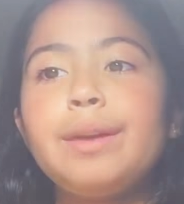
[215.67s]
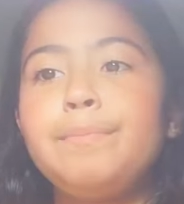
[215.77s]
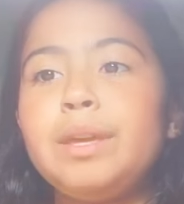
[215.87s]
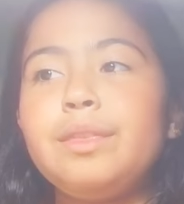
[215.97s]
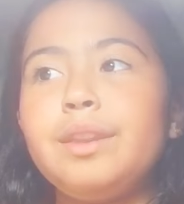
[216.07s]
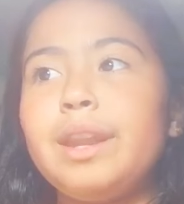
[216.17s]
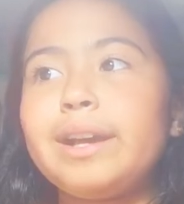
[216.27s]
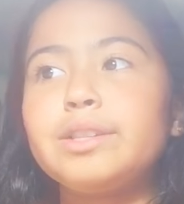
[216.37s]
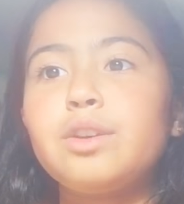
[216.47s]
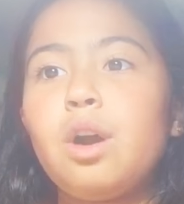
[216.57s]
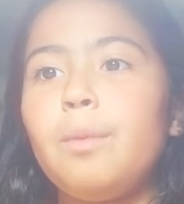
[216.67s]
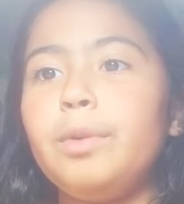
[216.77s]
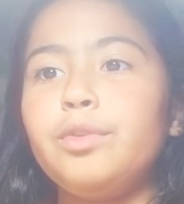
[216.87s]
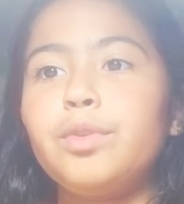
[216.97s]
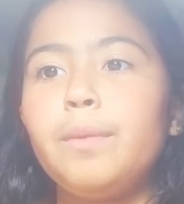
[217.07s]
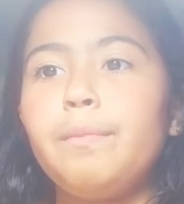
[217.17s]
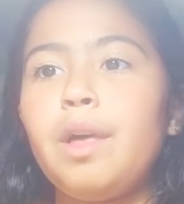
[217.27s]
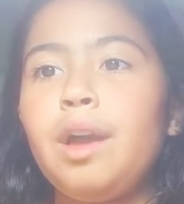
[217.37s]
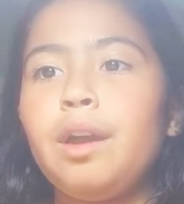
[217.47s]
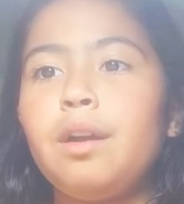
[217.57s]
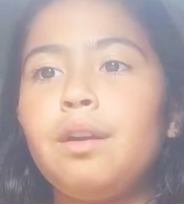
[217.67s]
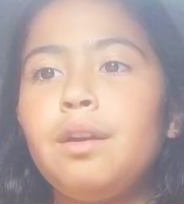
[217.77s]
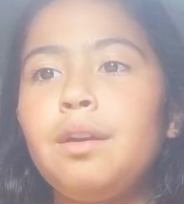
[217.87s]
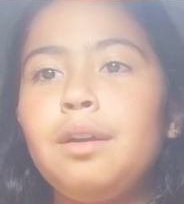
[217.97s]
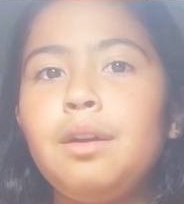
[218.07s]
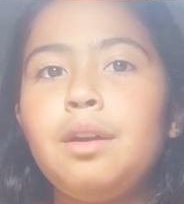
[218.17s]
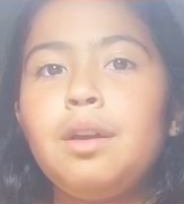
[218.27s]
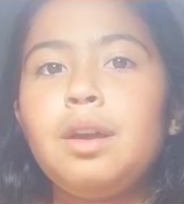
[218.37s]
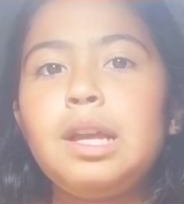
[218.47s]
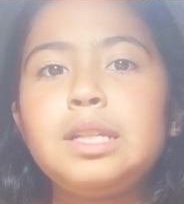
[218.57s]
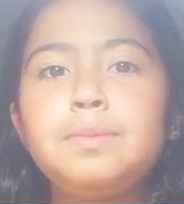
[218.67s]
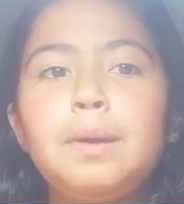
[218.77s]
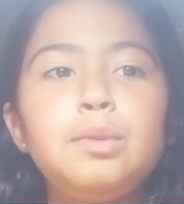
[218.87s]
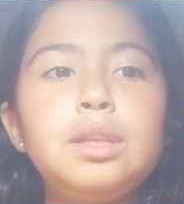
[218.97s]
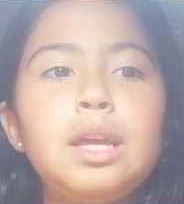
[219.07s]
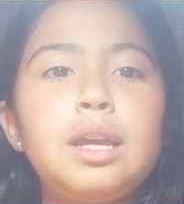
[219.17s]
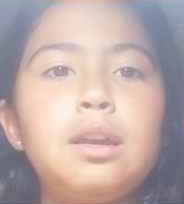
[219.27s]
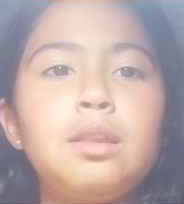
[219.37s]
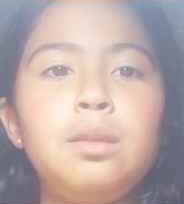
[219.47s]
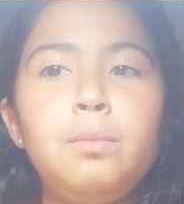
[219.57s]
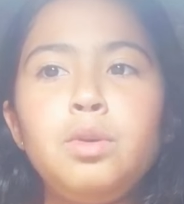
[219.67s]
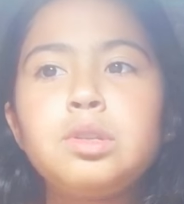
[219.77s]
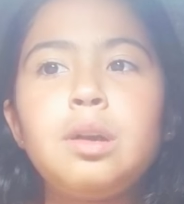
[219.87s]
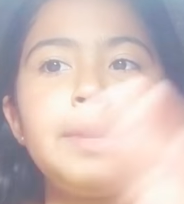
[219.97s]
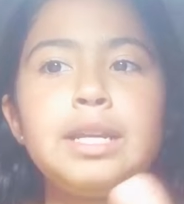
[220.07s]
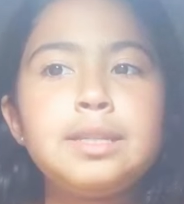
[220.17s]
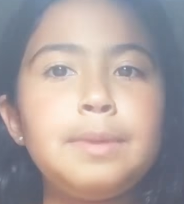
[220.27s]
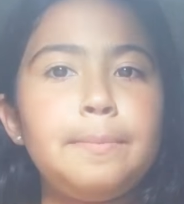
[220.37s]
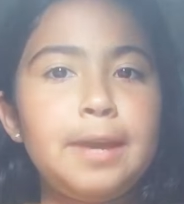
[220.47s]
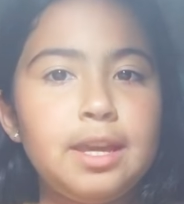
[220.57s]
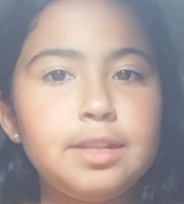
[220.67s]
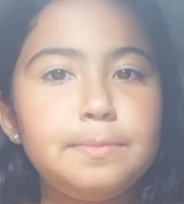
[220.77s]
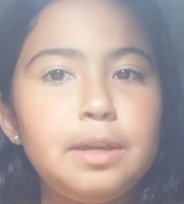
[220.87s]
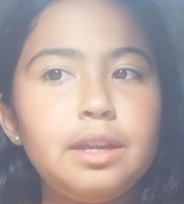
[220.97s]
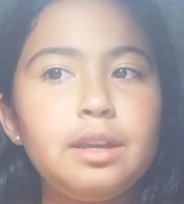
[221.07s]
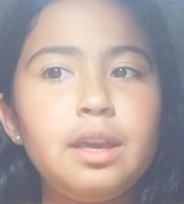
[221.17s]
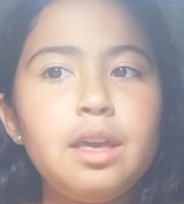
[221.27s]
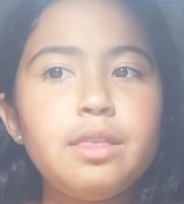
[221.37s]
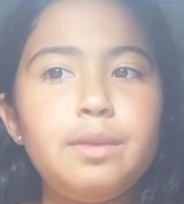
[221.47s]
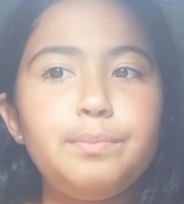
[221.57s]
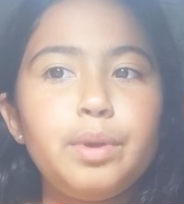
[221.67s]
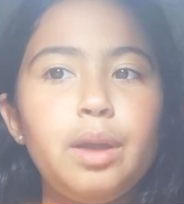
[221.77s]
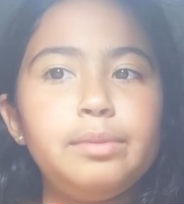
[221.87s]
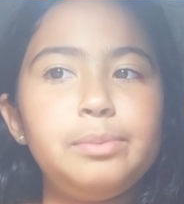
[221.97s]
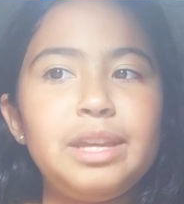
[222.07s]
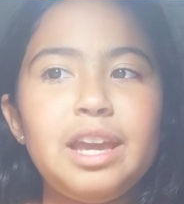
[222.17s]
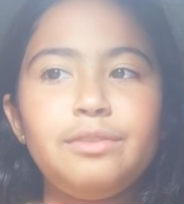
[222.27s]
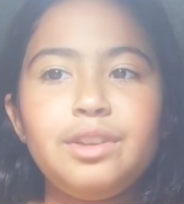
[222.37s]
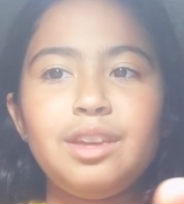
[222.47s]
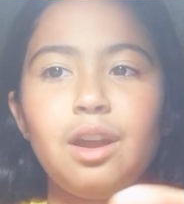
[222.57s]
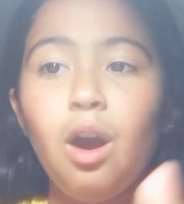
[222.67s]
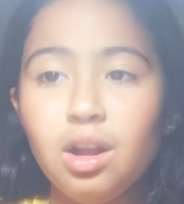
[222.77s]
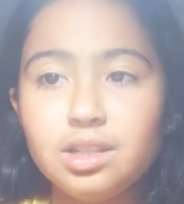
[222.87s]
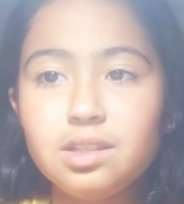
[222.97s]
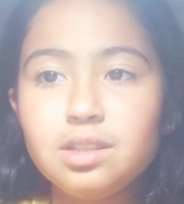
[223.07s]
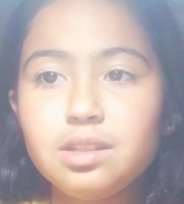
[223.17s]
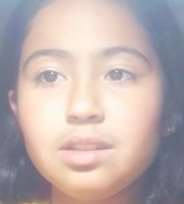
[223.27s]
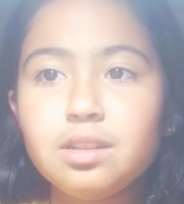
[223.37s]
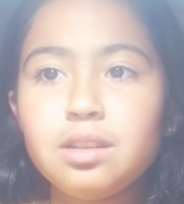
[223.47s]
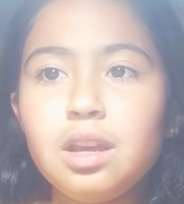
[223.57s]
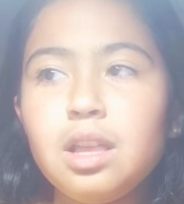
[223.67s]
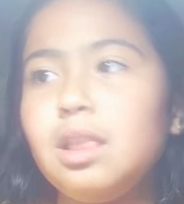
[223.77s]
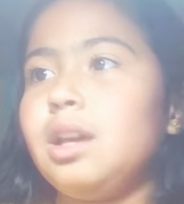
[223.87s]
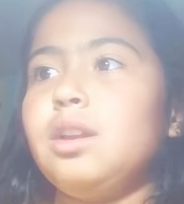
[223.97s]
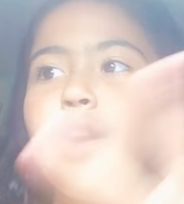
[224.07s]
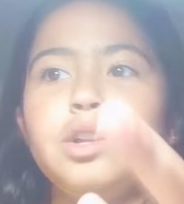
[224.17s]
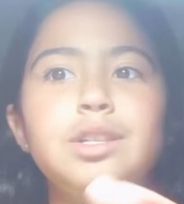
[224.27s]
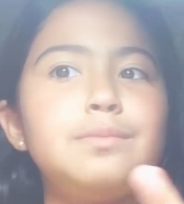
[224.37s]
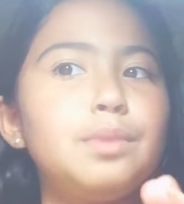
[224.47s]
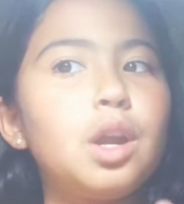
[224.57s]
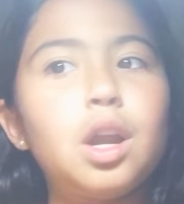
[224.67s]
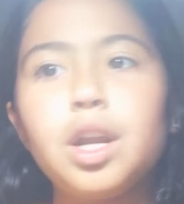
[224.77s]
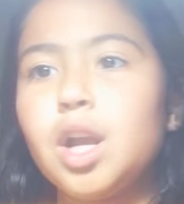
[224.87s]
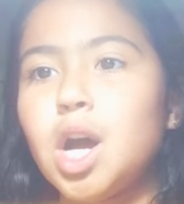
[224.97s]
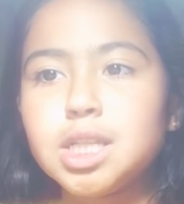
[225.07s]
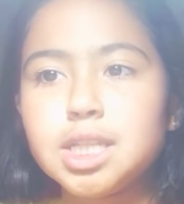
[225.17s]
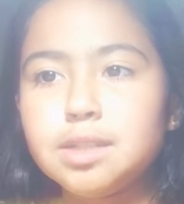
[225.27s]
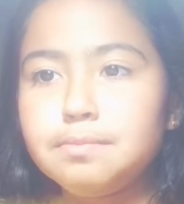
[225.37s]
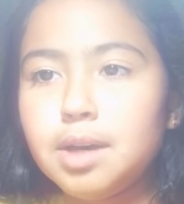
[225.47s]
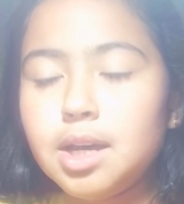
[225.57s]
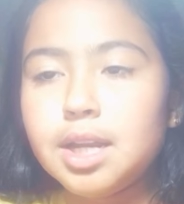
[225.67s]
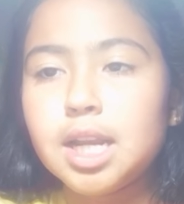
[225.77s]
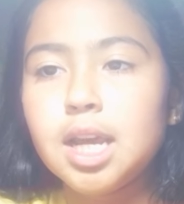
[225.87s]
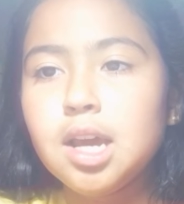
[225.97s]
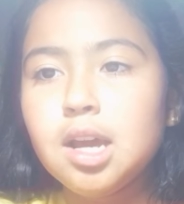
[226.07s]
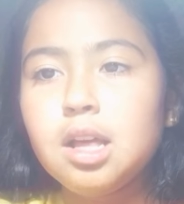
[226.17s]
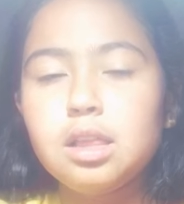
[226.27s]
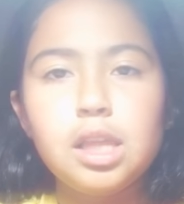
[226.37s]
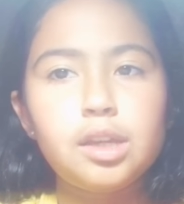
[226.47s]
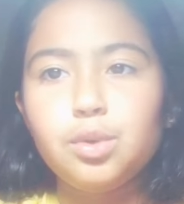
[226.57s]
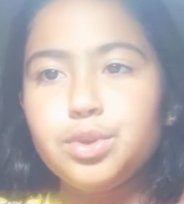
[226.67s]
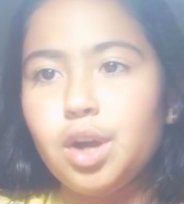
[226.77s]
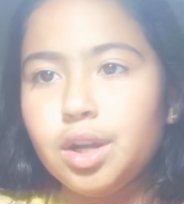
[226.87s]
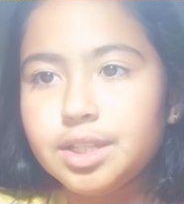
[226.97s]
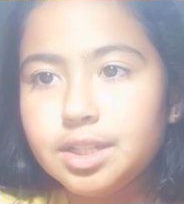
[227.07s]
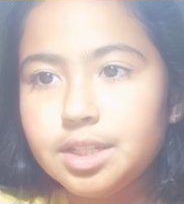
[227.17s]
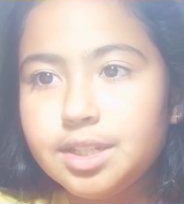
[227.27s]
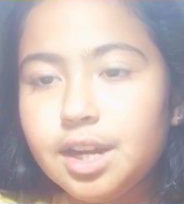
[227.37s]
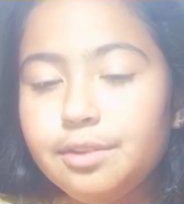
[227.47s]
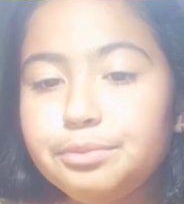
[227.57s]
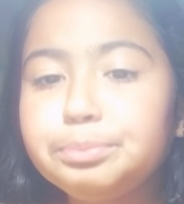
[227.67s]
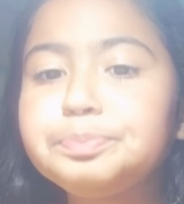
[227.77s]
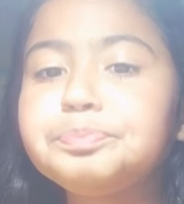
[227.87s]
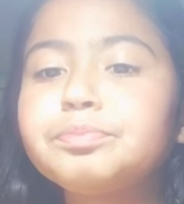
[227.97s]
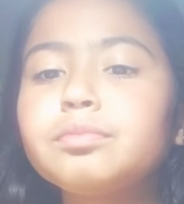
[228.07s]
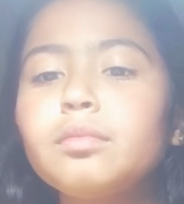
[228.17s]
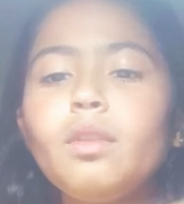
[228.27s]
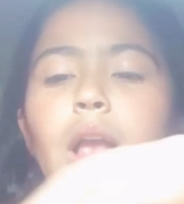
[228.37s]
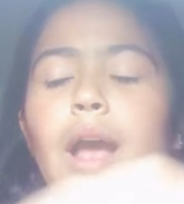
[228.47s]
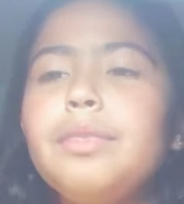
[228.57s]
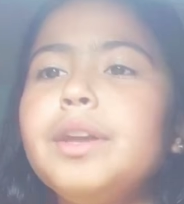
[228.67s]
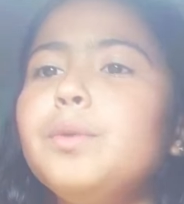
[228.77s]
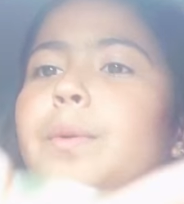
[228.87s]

be the next common from, like, it's probably, like, the most common has to be a panda bun. And probably everything onsen. Like an onsen burger, an onsen bun. Like those onsen stuff. And then it